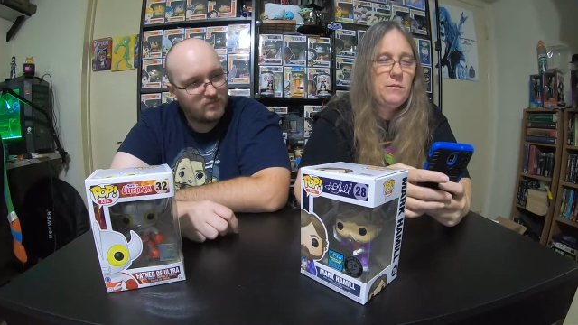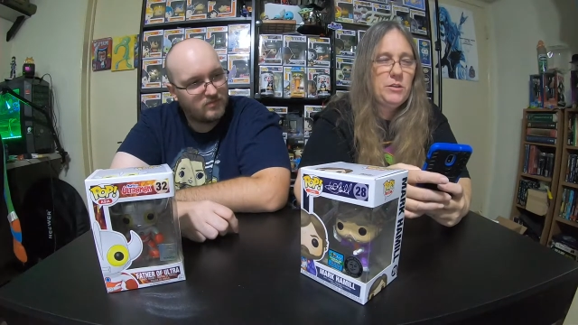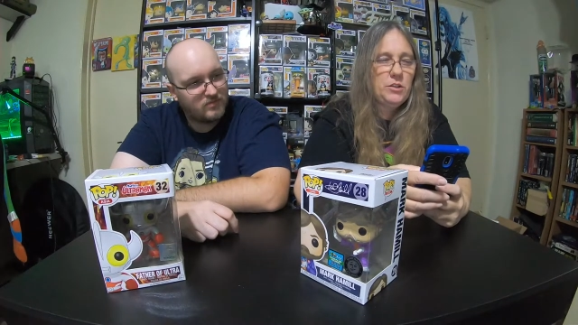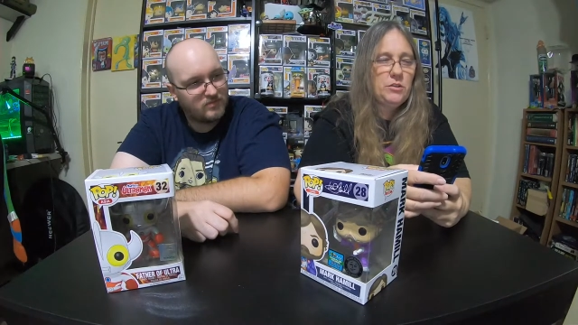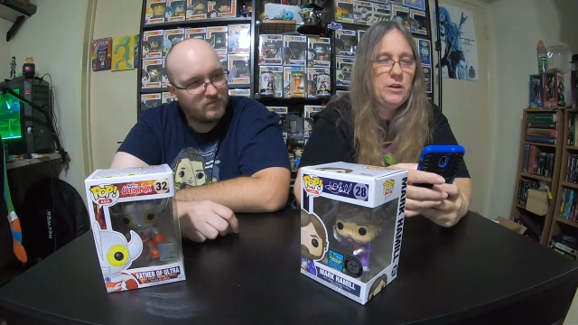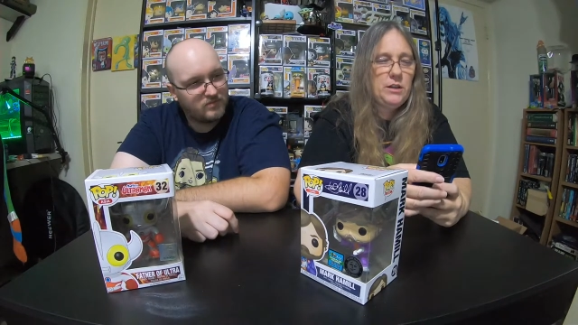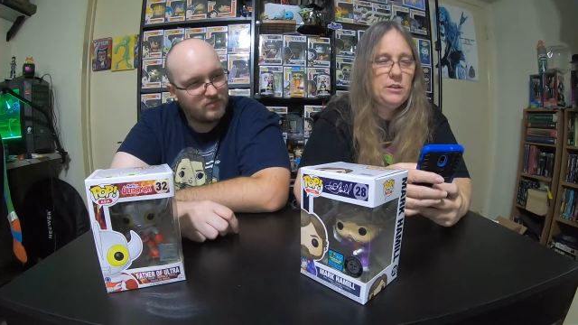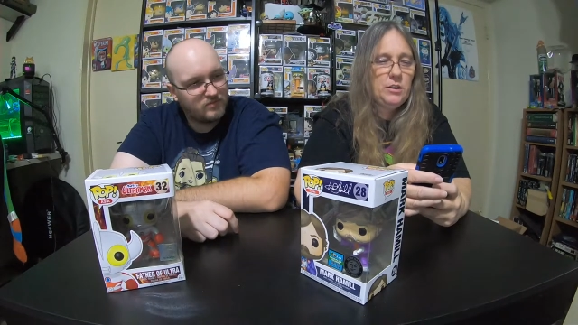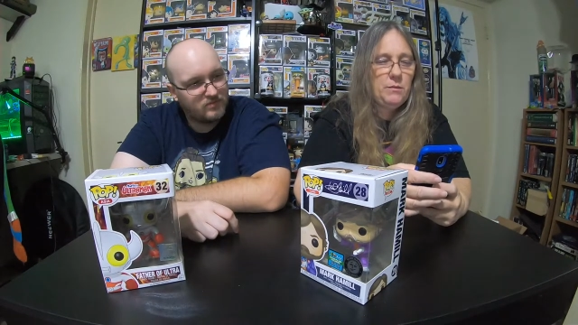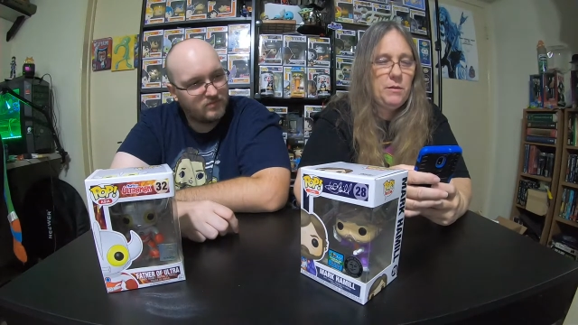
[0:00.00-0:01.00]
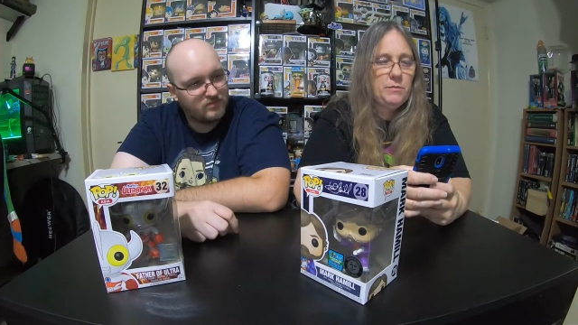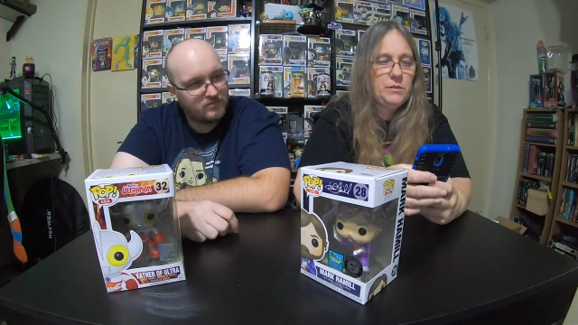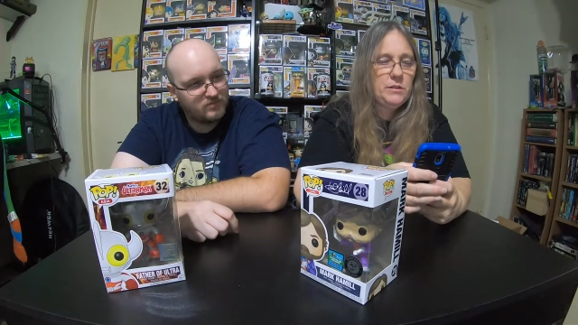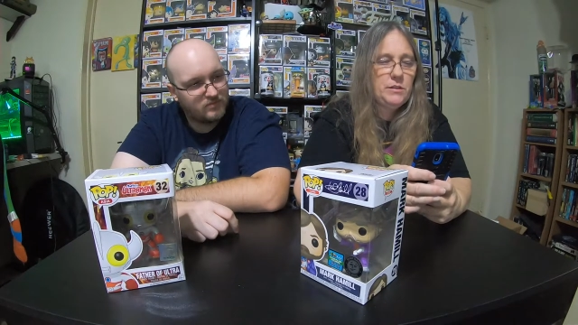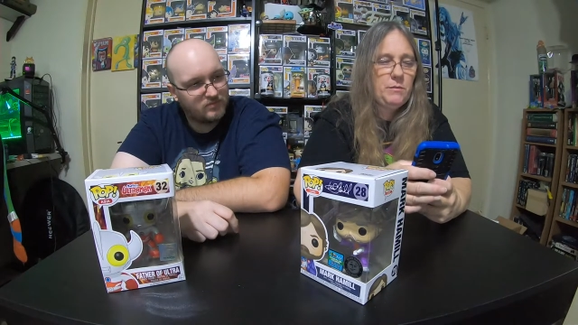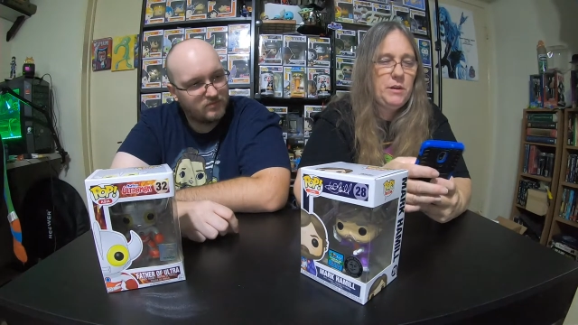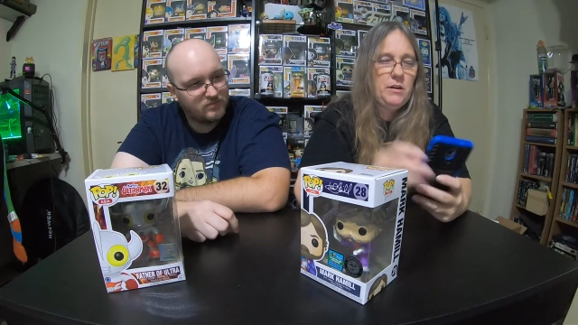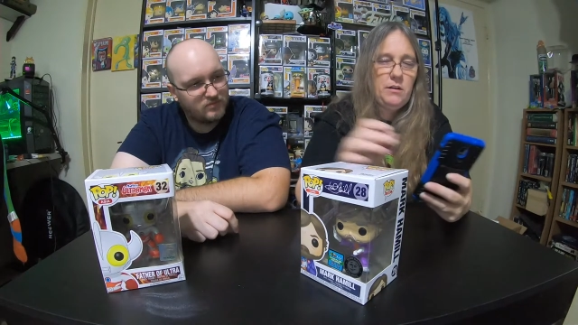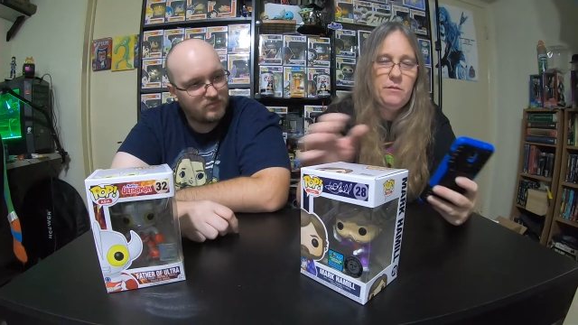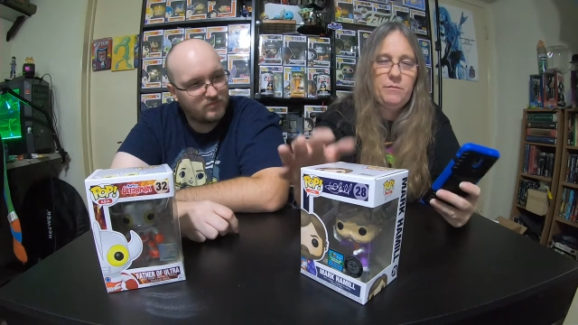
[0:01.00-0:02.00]
Speaker 1: I'll just go ahead and look him up since I'm
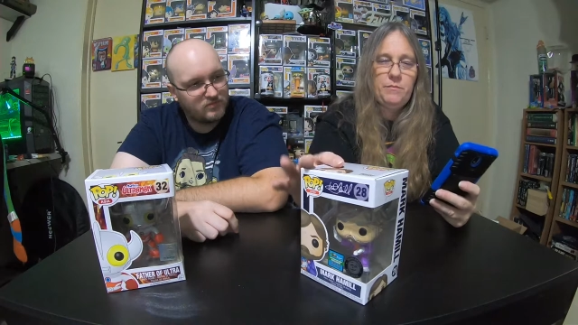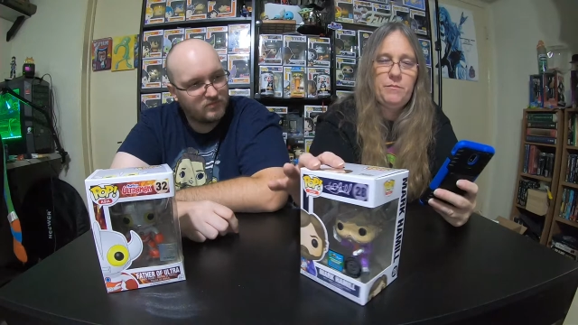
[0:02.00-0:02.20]
here.